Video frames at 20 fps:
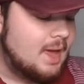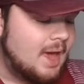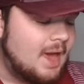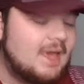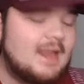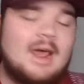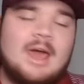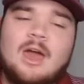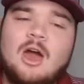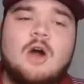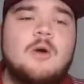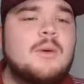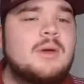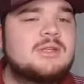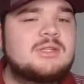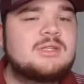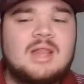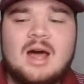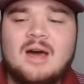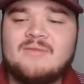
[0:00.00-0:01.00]
And I
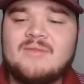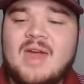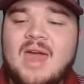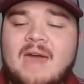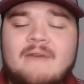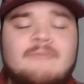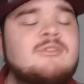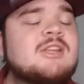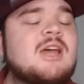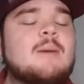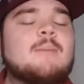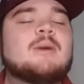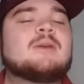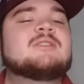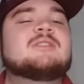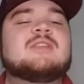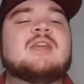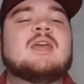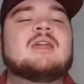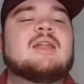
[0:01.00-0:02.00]
always love every time I
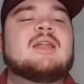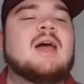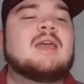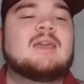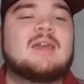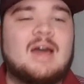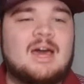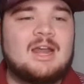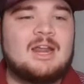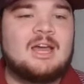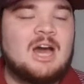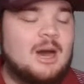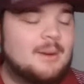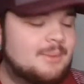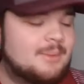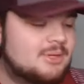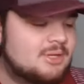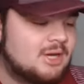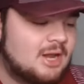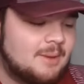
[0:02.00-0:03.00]
see it, I gotta
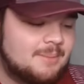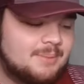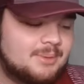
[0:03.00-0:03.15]
comment on it.